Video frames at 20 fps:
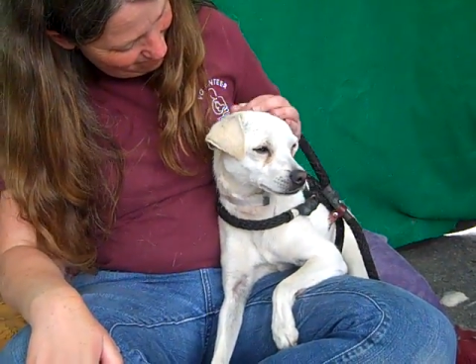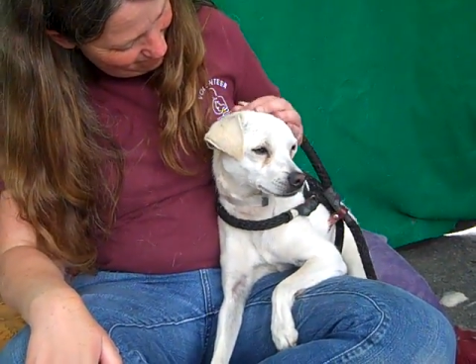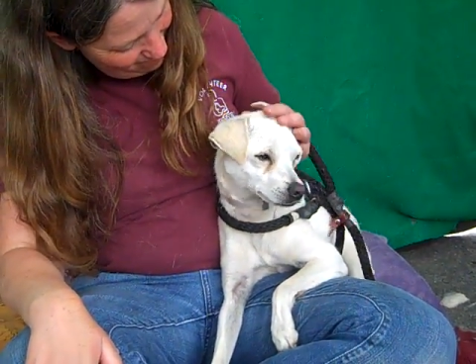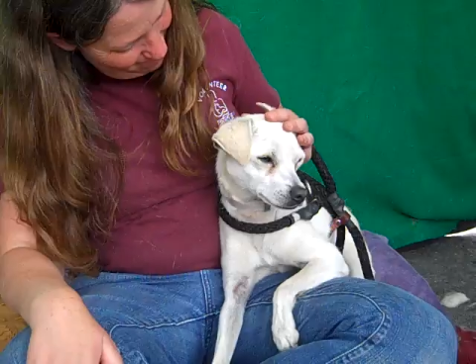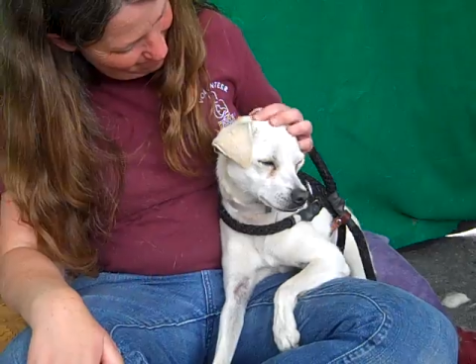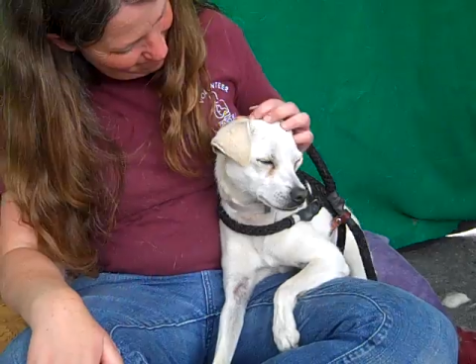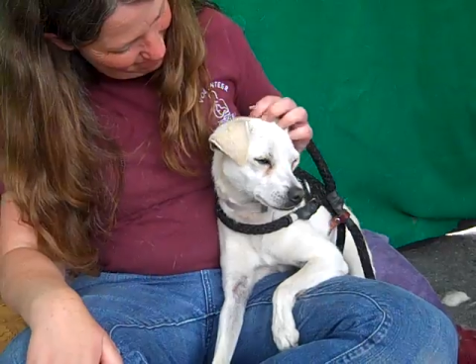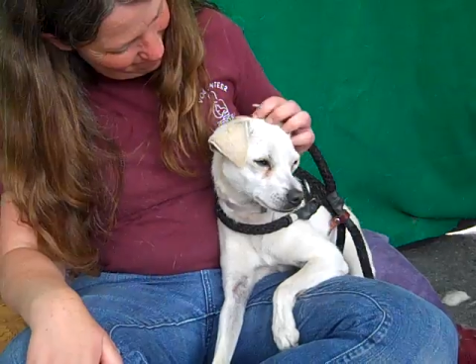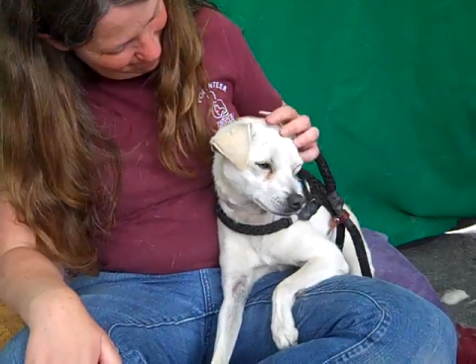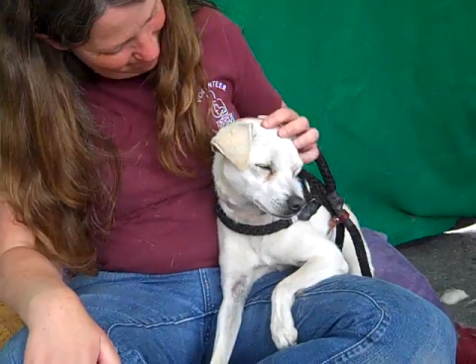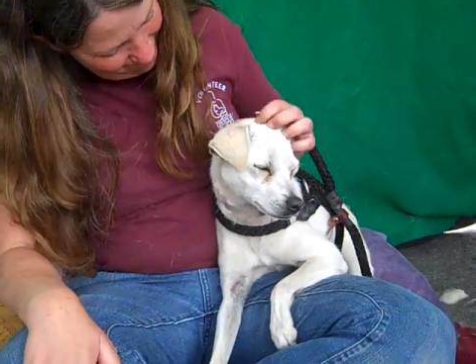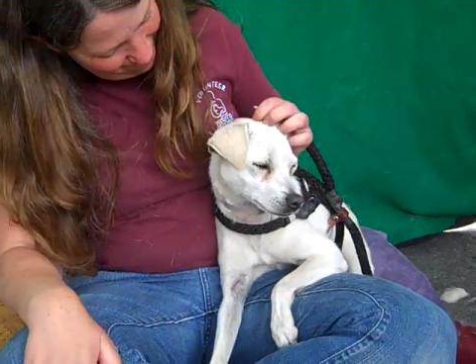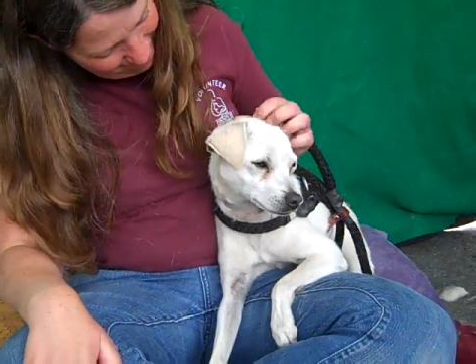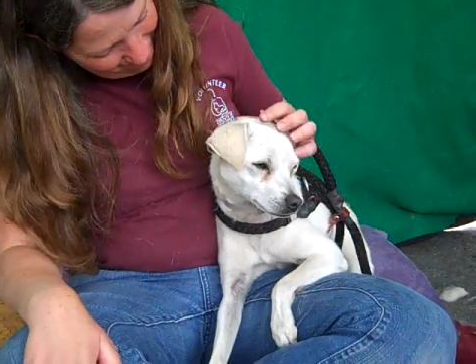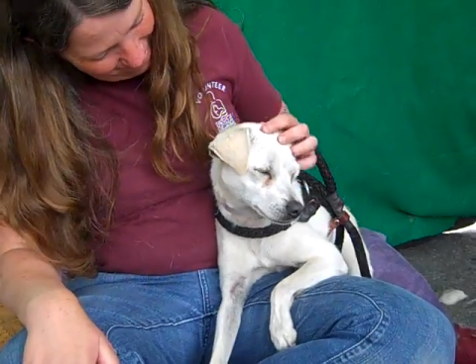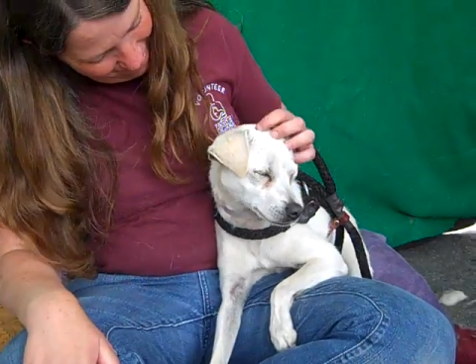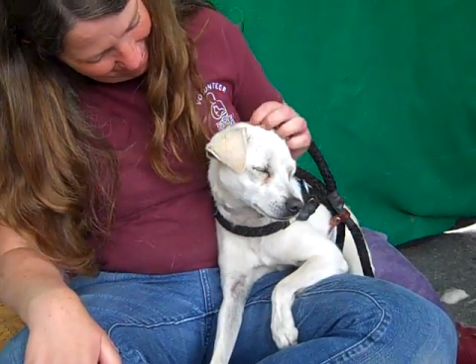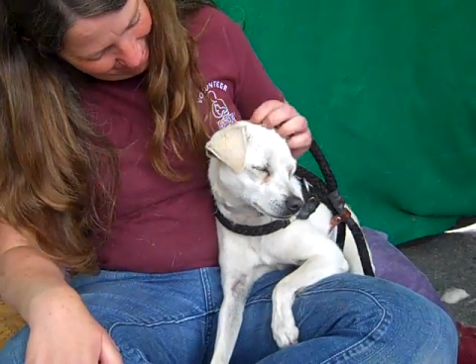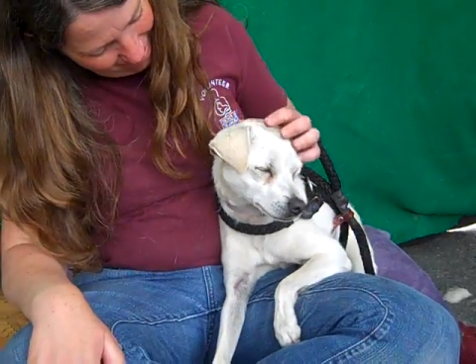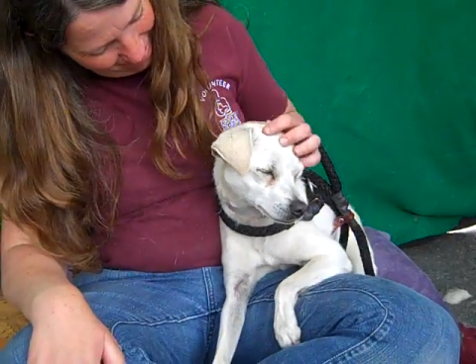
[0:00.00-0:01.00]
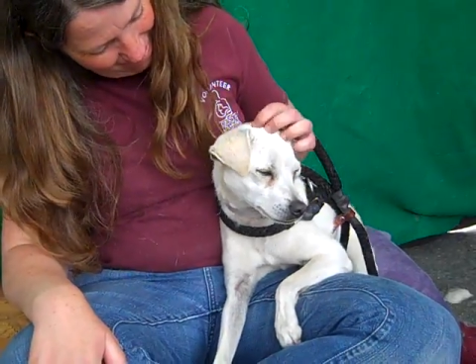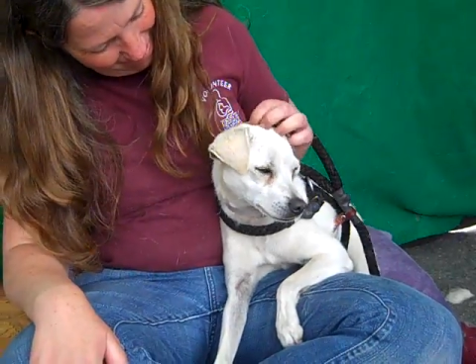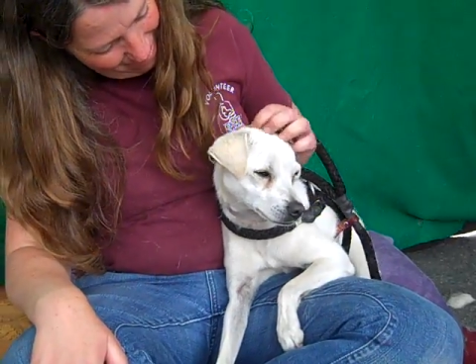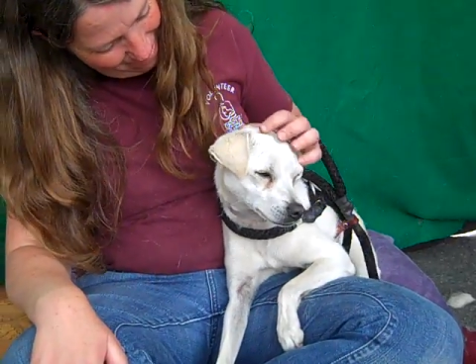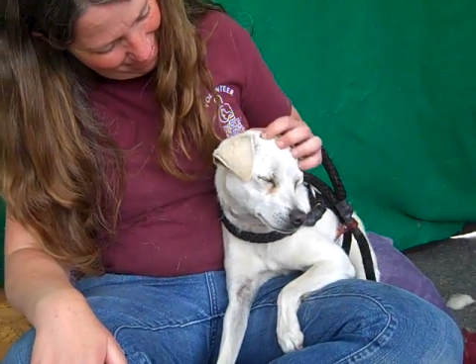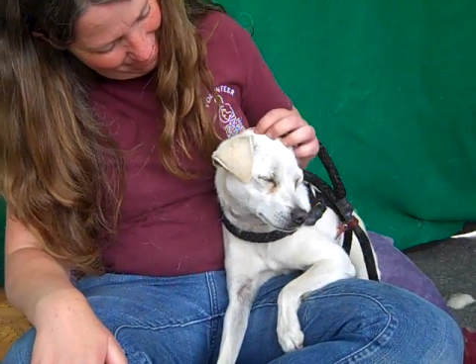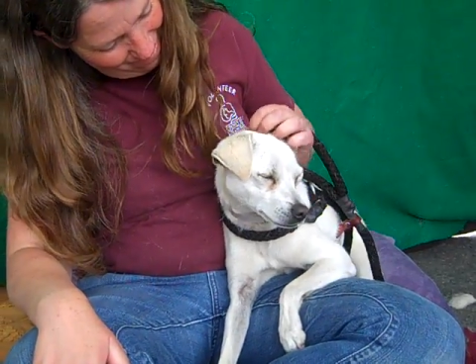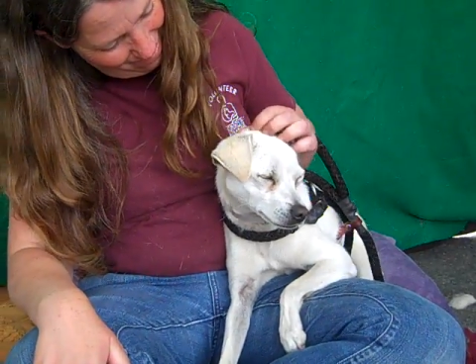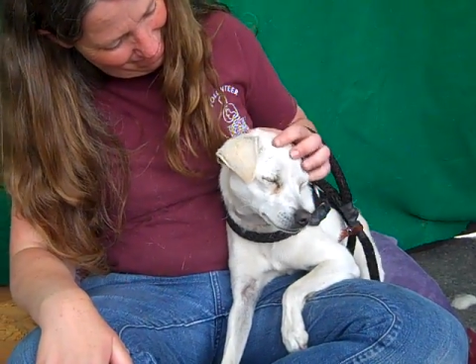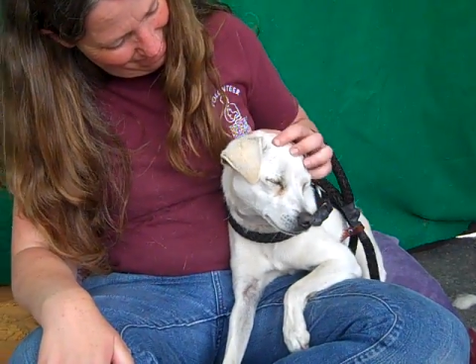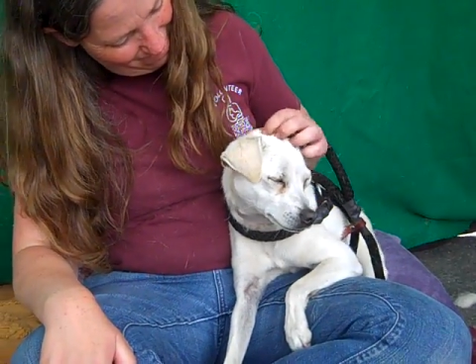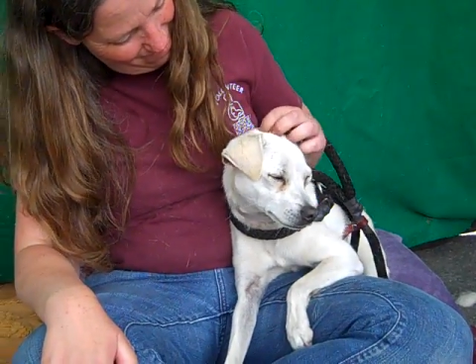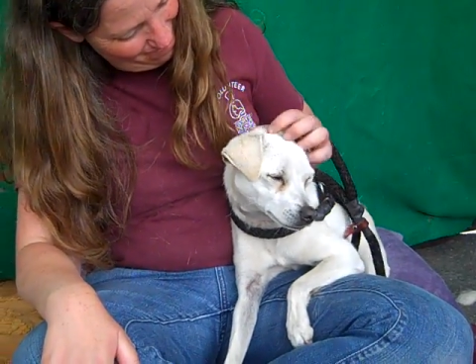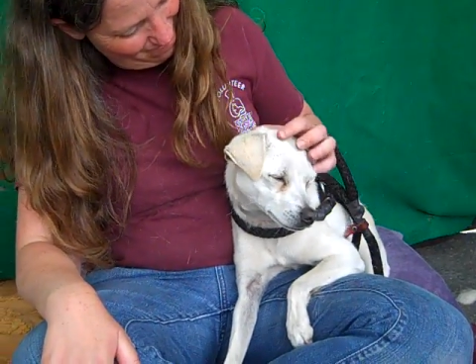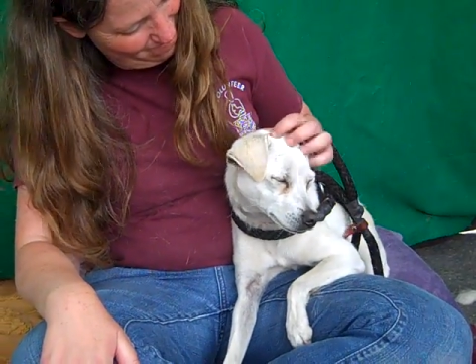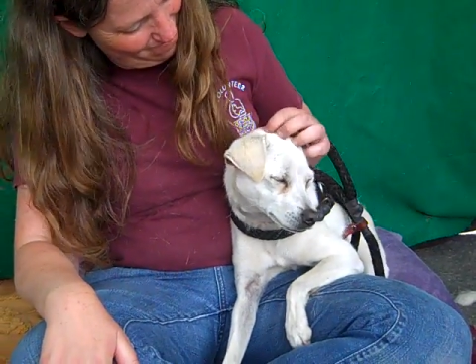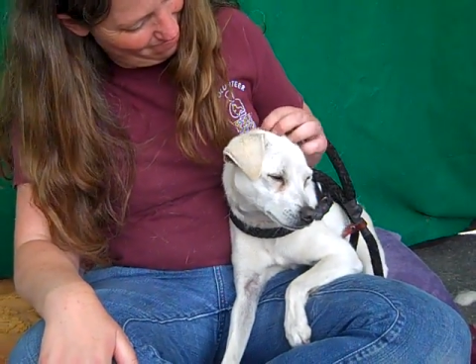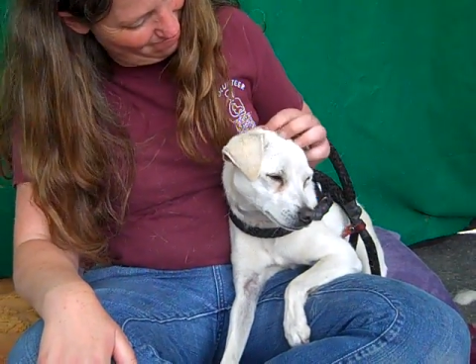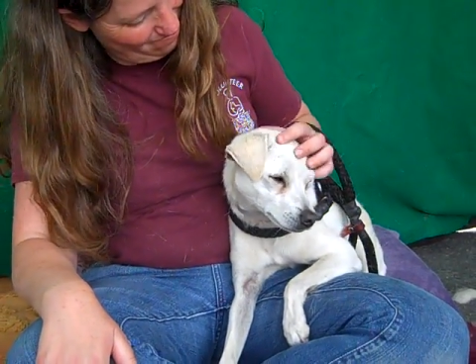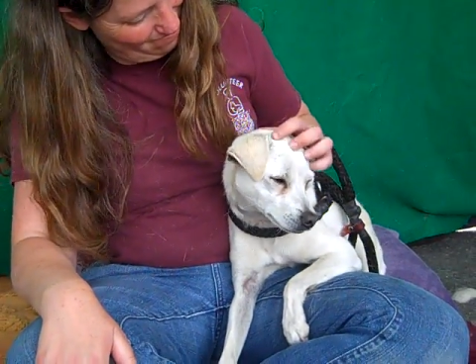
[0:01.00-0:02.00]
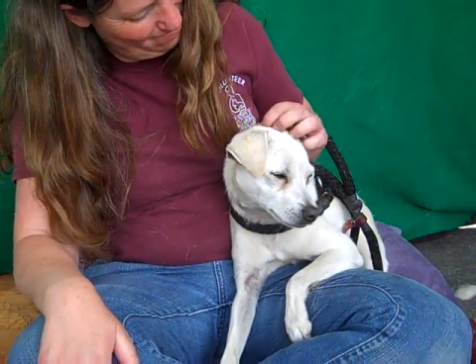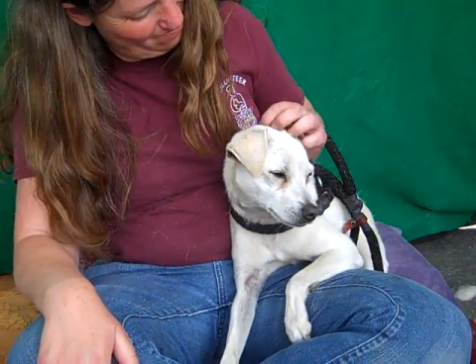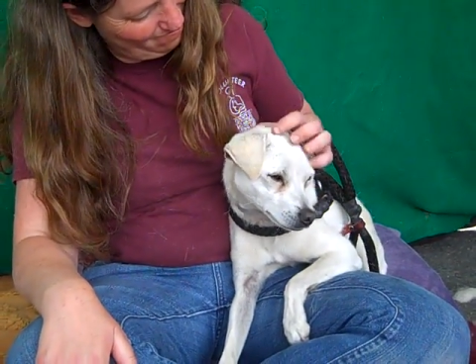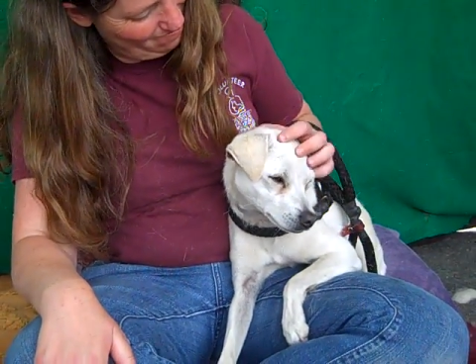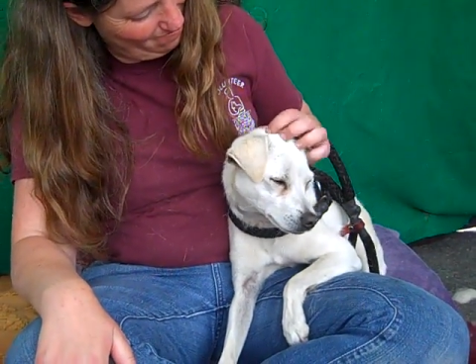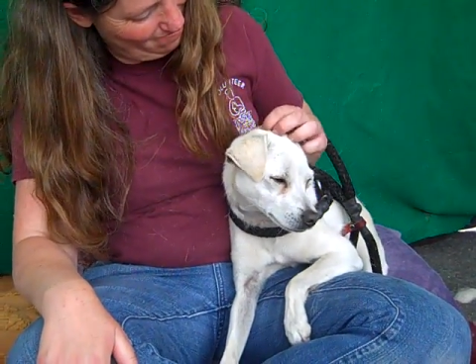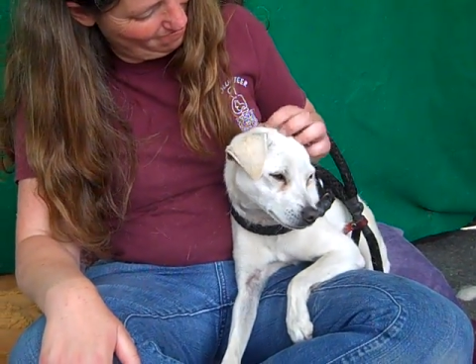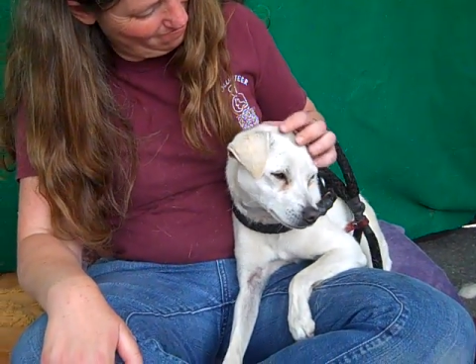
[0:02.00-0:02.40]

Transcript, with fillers: the human attention, and you know, this